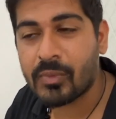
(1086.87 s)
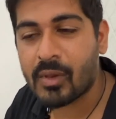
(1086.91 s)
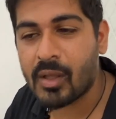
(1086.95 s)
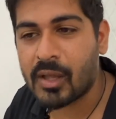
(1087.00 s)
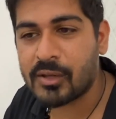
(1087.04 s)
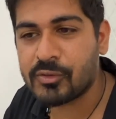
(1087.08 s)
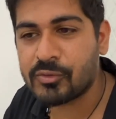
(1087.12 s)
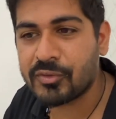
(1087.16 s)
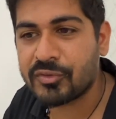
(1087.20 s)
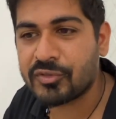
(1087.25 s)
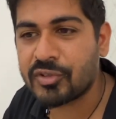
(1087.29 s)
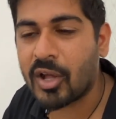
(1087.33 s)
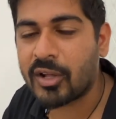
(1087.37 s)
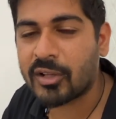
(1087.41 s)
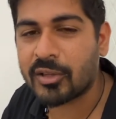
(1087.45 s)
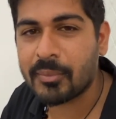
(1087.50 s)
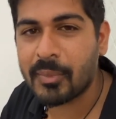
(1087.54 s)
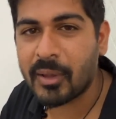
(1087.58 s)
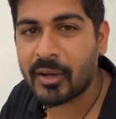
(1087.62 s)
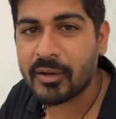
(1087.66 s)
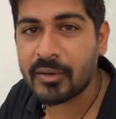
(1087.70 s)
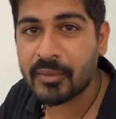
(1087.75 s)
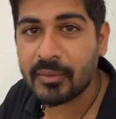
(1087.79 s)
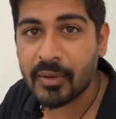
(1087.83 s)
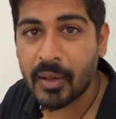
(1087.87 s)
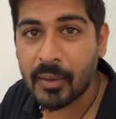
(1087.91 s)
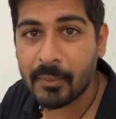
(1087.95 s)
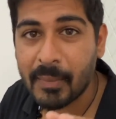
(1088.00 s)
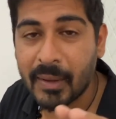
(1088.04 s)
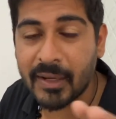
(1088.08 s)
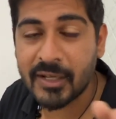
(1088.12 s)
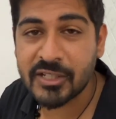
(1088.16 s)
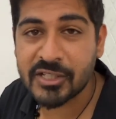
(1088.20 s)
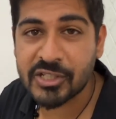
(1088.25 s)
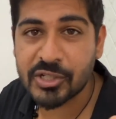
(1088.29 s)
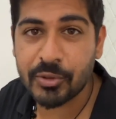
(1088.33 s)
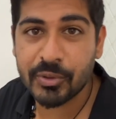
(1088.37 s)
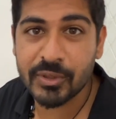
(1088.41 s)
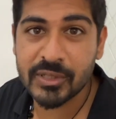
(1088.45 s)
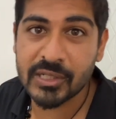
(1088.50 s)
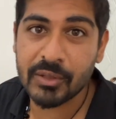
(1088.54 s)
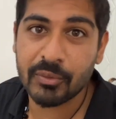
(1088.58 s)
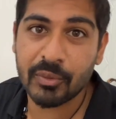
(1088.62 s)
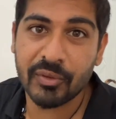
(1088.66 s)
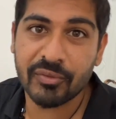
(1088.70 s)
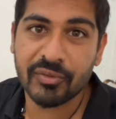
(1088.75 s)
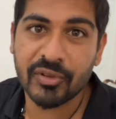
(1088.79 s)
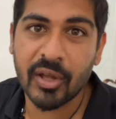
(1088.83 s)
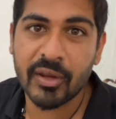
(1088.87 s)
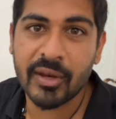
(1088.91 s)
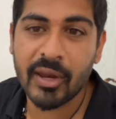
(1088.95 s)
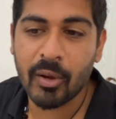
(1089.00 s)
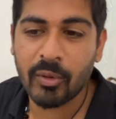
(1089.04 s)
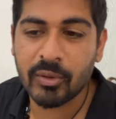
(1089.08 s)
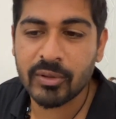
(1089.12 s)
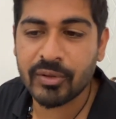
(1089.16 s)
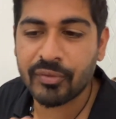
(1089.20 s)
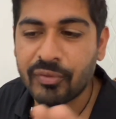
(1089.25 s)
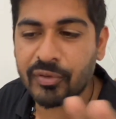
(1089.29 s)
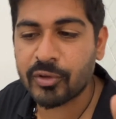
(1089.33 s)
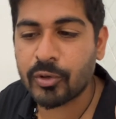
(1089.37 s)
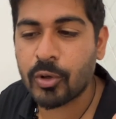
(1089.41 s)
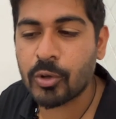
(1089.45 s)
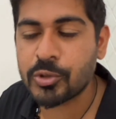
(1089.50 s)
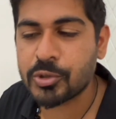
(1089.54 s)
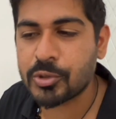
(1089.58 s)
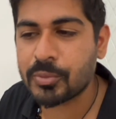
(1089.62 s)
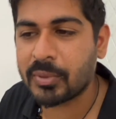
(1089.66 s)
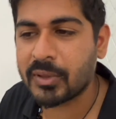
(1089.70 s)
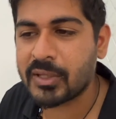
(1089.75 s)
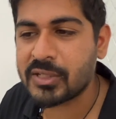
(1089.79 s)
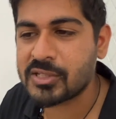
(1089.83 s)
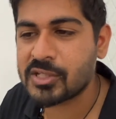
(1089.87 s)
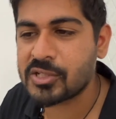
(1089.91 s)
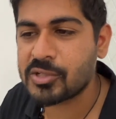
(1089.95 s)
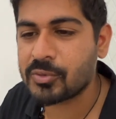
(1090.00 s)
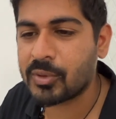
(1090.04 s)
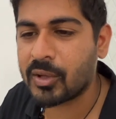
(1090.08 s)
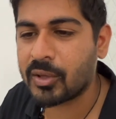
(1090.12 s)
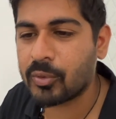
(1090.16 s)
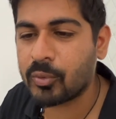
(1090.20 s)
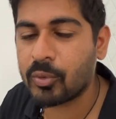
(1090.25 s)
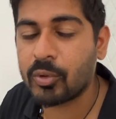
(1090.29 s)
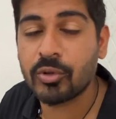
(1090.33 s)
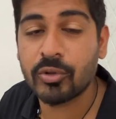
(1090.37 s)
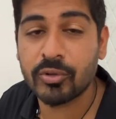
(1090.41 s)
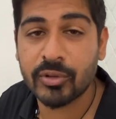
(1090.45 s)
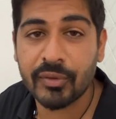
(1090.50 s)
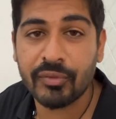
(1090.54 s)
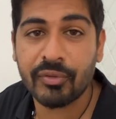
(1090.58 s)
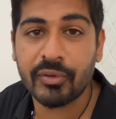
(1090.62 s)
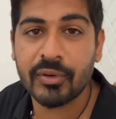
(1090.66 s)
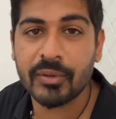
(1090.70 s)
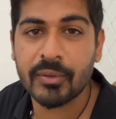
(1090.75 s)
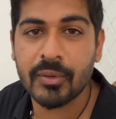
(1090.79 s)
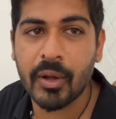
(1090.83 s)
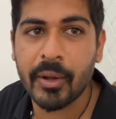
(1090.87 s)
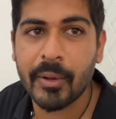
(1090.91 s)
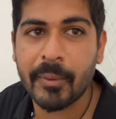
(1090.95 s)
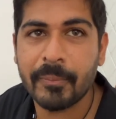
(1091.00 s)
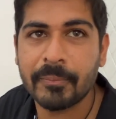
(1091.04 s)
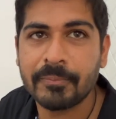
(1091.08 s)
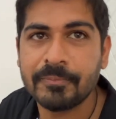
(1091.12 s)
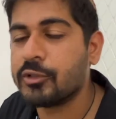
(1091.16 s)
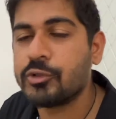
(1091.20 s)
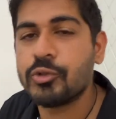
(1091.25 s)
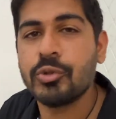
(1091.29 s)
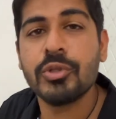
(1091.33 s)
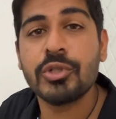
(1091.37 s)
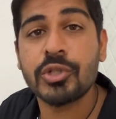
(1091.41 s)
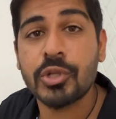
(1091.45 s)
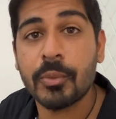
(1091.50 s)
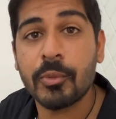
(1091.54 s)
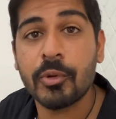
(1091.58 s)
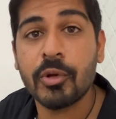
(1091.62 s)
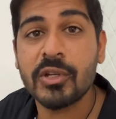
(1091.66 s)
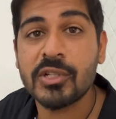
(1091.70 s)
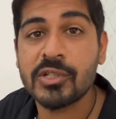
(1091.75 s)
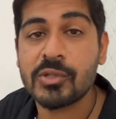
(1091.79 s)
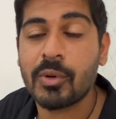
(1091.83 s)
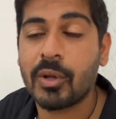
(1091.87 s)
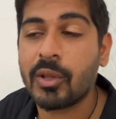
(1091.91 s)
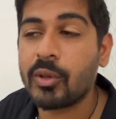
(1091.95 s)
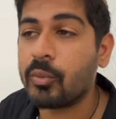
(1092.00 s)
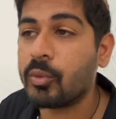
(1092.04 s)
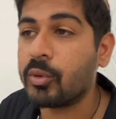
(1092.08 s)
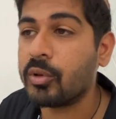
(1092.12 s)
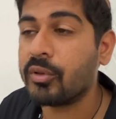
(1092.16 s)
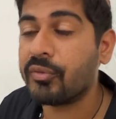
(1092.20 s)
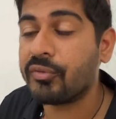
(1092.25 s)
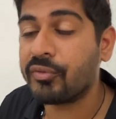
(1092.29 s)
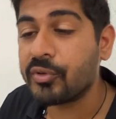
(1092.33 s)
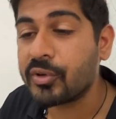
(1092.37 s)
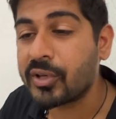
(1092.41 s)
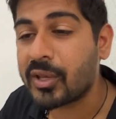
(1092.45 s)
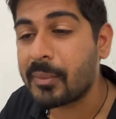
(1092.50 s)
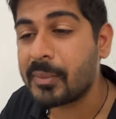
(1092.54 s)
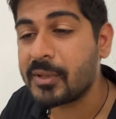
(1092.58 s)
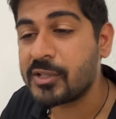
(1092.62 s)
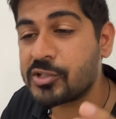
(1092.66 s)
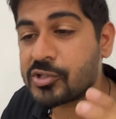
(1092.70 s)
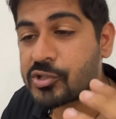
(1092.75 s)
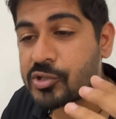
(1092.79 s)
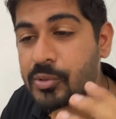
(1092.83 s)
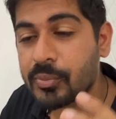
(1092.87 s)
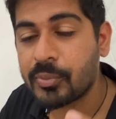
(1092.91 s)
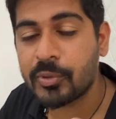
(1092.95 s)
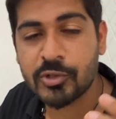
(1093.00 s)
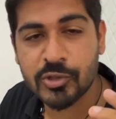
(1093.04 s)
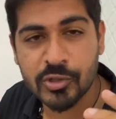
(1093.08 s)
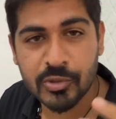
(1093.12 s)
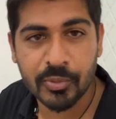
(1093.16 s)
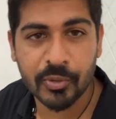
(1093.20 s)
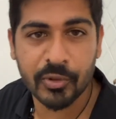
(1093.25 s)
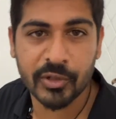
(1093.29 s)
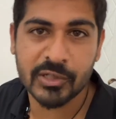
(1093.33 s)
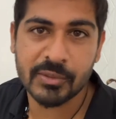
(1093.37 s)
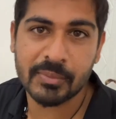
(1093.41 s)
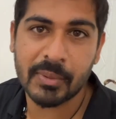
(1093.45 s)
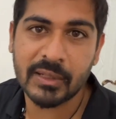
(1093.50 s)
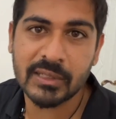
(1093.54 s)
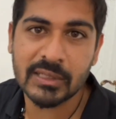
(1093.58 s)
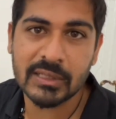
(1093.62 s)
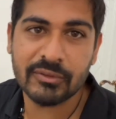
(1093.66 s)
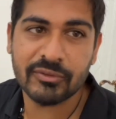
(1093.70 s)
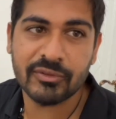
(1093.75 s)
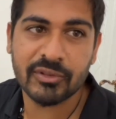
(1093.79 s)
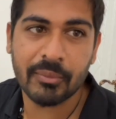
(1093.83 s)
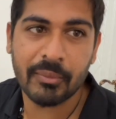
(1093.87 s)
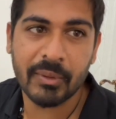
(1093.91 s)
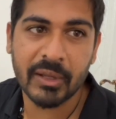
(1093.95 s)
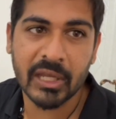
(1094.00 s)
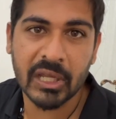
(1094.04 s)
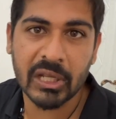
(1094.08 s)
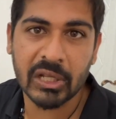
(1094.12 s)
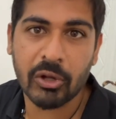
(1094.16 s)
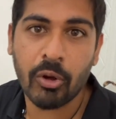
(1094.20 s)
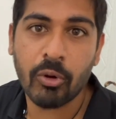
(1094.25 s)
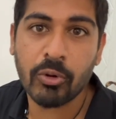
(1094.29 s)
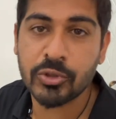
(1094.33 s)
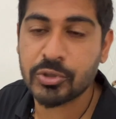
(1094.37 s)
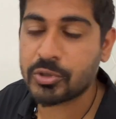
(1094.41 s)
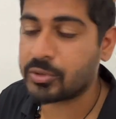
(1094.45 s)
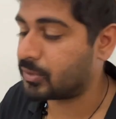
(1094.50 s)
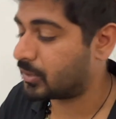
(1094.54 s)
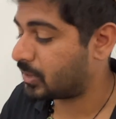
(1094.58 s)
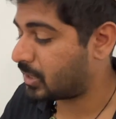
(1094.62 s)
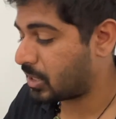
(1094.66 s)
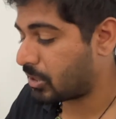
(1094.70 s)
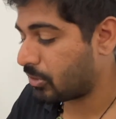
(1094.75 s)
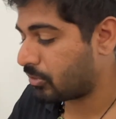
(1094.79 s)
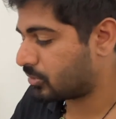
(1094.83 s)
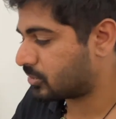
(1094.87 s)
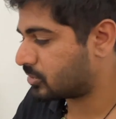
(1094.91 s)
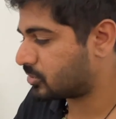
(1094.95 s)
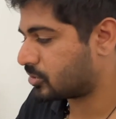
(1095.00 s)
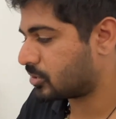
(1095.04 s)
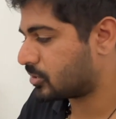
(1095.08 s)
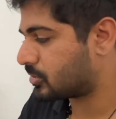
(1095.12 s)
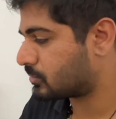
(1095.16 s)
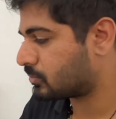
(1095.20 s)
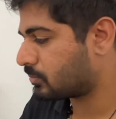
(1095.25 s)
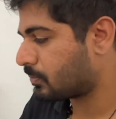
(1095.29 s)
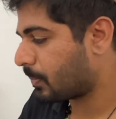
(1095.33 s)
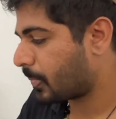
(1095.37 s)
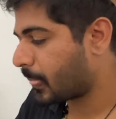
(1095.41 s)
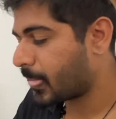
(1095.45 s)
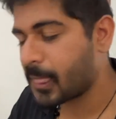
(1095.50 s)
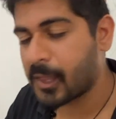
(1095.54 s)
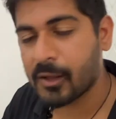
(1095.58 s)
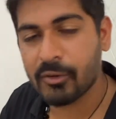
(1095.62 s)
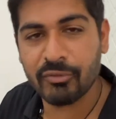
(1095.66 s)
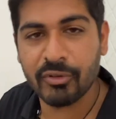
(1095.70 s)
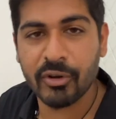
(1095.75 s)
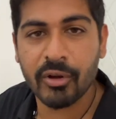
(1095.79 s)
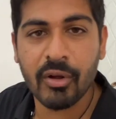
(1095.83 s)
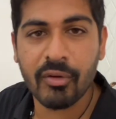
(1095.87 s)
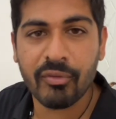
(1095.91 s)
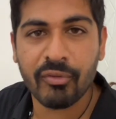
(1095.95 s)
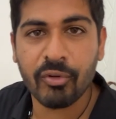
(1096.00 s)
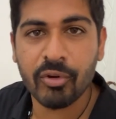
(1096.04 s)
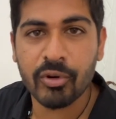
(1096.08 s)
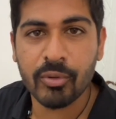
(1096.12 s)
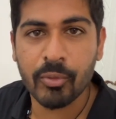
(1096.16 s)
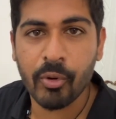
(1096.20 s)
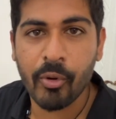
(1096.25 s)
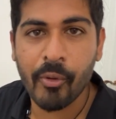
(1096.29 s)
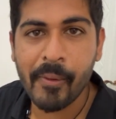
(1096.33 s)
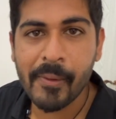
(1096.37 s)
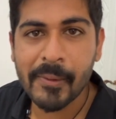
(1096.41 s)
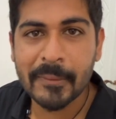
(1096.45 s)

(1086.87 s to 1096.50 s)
As we've talked about in many series that we've done now in different kosher places around the world, or different Jewish communities around the world, the food can be super, super expensive to make it kosher. And here, it's just very affordable.